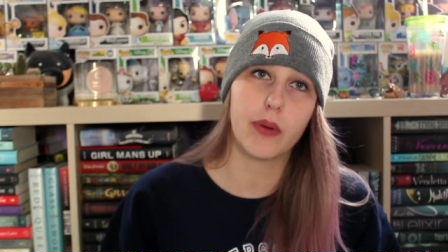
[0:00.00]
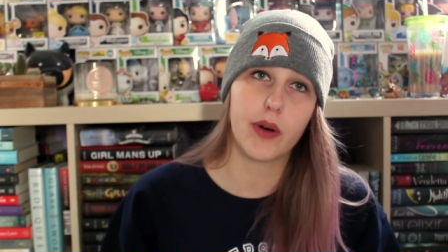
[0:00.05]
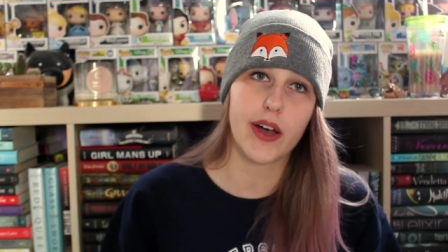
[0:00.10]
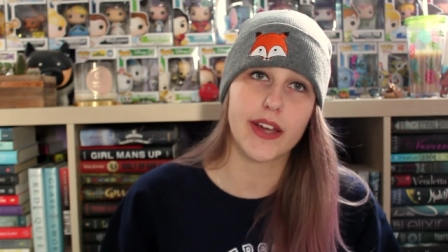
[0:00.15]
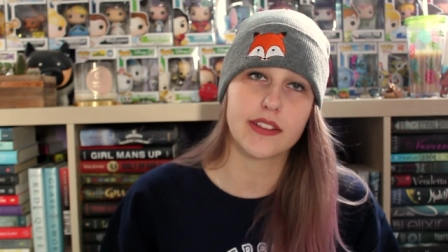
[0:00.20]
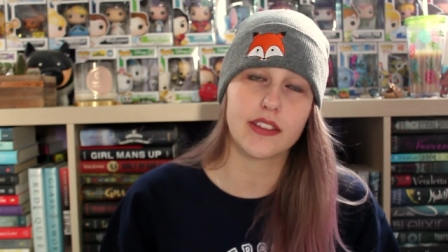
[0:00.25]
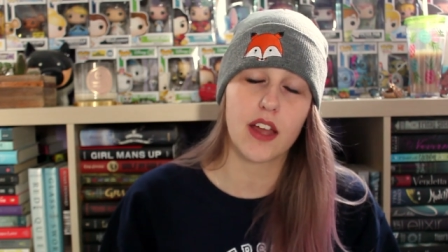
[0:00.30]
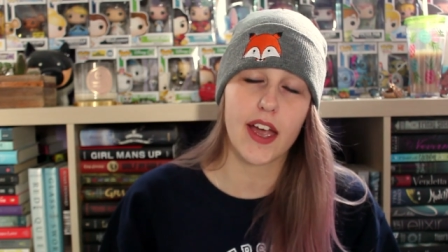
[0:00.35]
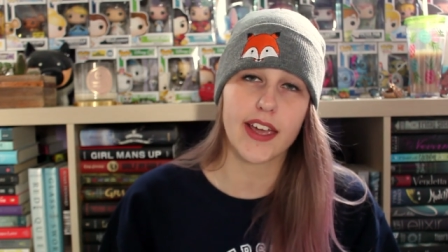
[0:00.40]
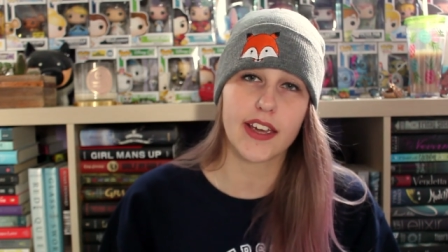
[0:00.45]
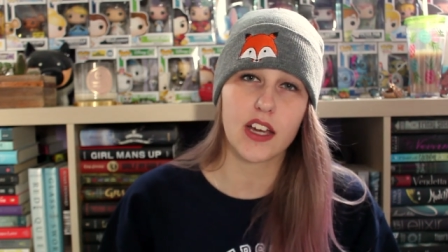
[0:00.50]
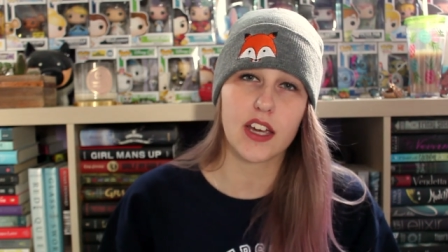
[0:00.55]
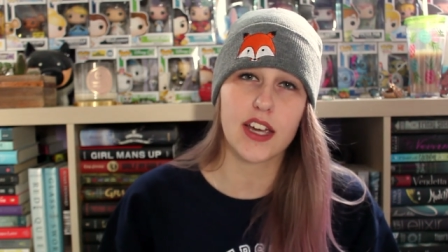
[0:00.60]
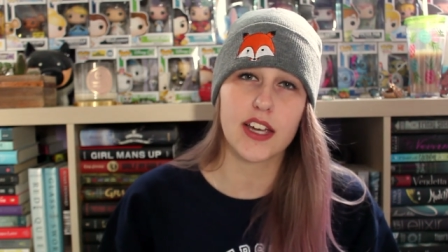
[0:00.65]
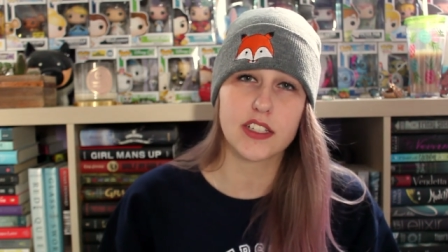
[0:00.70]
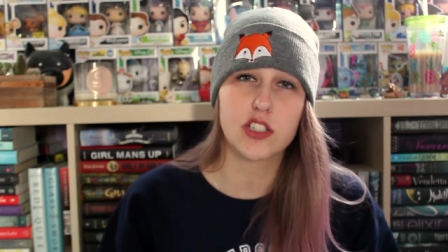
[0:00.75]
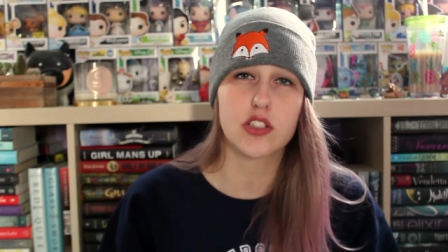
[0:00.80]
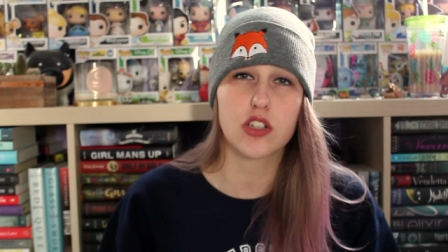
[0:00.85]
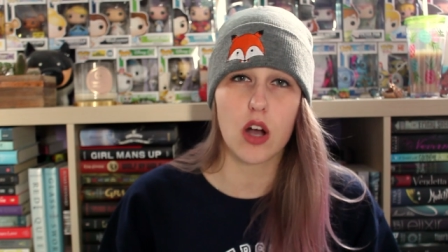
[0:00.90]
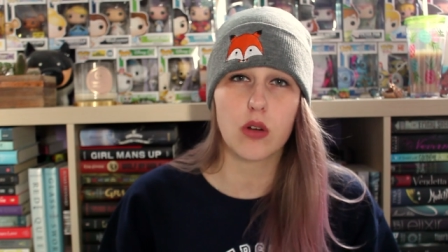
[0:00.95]
but, like,
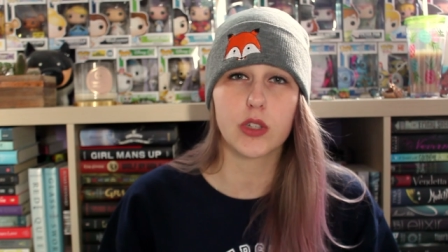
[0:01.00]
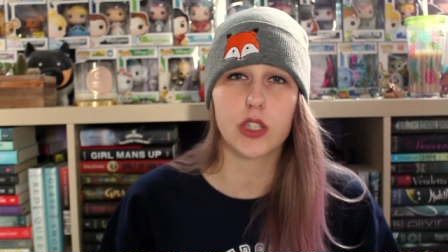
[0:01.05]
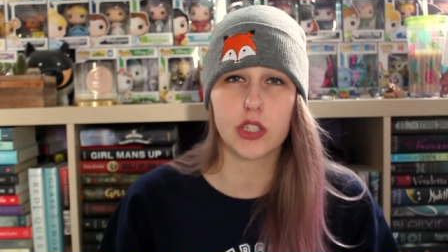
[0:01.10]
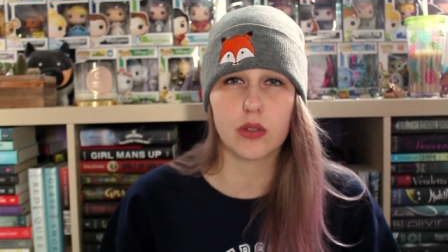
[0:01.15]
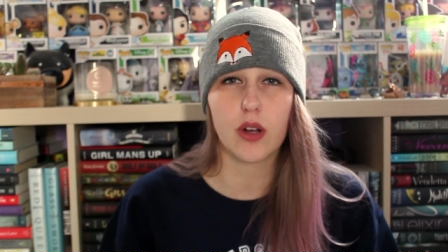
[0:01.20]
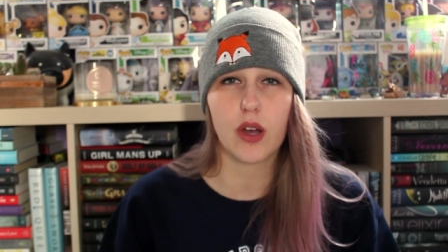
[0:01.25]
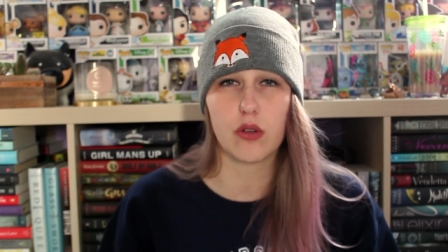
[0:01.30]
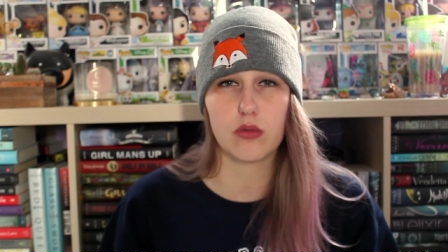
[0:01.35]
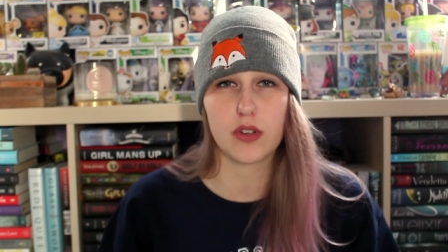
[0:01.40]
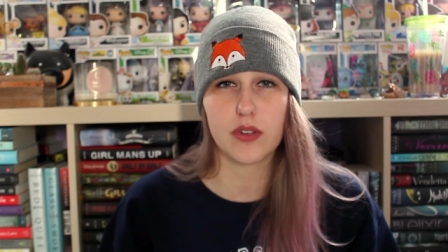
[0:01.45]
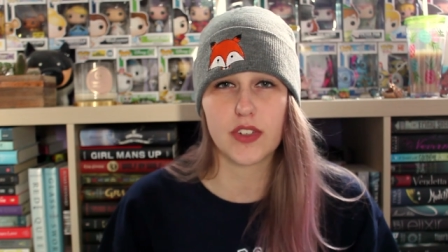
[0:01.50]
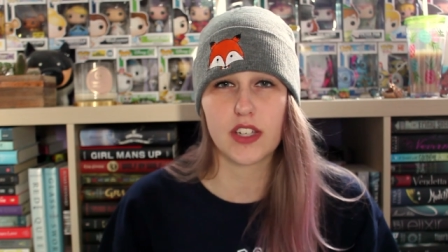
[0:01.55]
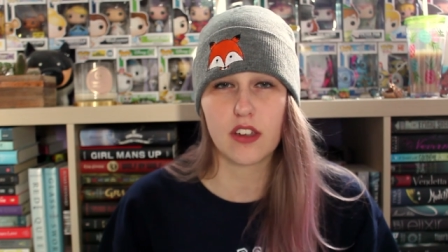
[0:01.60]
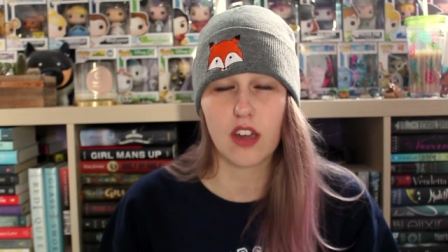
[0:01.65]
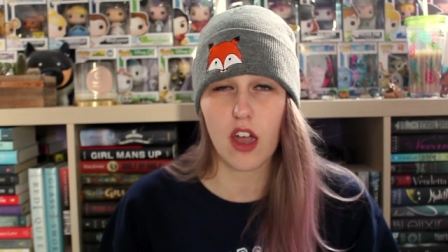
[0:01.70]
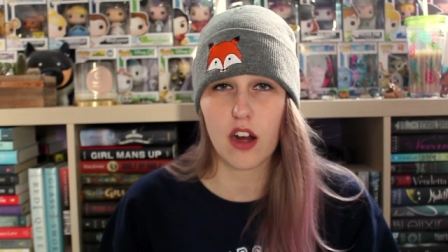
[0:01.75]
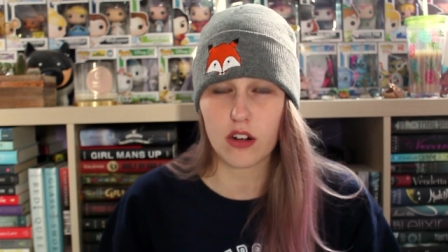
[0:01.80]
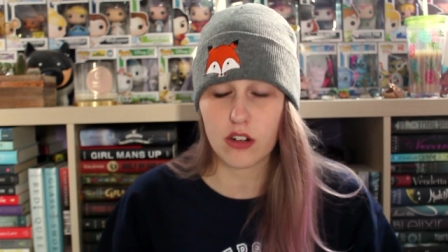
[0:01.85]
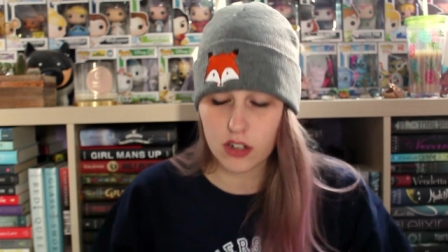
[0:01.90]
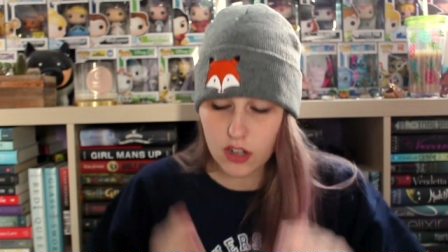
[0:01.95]
it's so cute I don't even
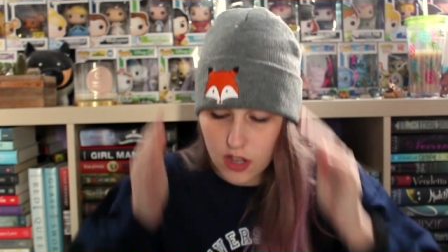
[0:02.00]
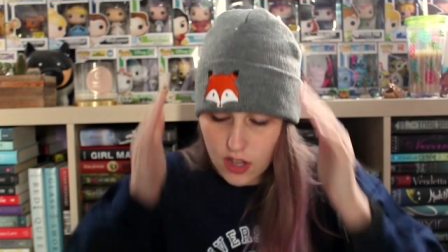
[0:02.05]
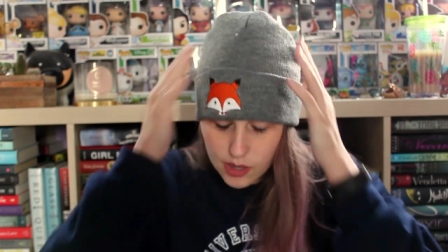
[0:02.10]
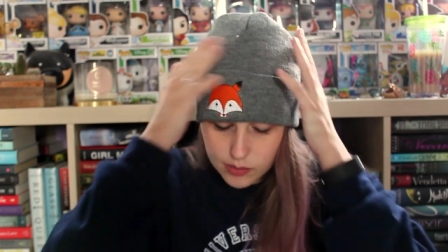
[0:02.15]
care.